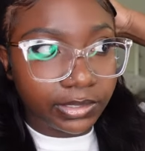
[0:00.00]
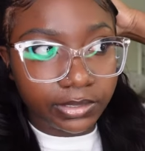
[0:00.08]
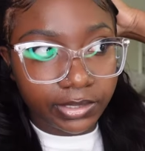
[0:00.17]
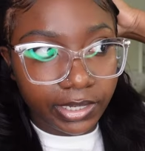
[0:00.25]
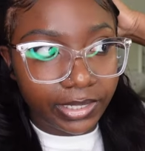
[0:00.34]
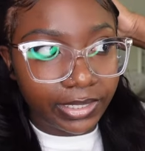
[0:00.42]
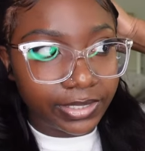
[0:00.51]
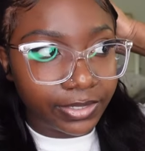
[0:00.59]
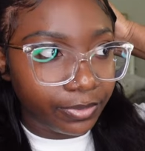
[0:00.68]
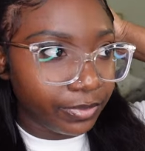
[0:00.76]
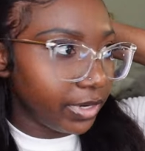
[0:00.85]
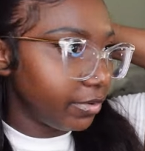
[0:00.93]
They decent or
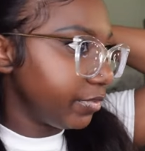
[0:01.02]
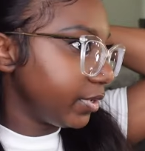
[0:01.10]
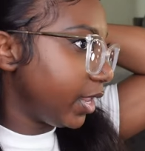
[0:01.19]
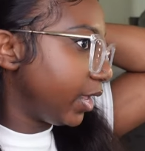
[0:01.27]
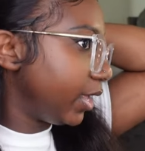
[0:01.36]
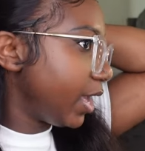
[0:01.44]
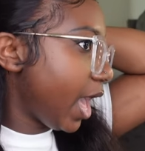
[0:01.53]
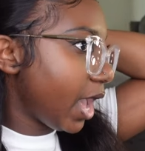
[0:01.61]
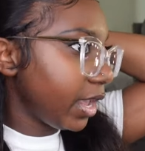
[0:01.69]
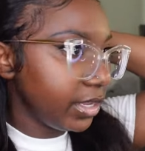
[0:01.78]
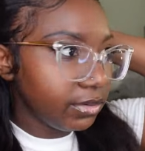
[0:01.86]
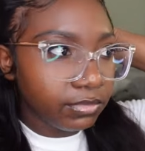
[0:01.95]
whatever. Like I
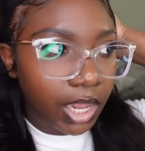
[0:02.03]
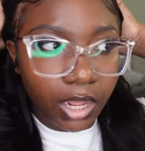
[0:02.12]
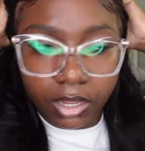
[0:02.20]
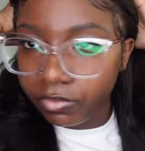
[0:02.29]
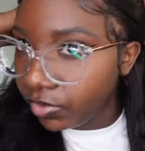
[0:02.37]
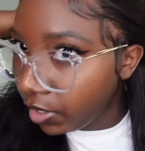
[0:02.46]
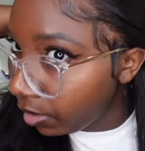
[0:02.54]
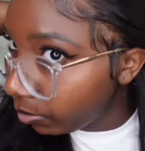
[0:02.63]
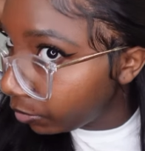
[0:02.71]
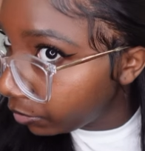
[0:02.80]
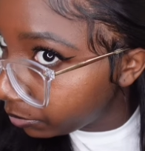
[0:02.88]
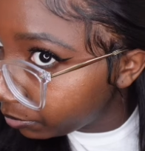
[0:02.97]
can I can vibe
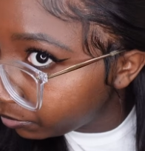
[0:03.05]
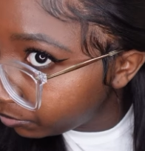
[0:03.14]
with them.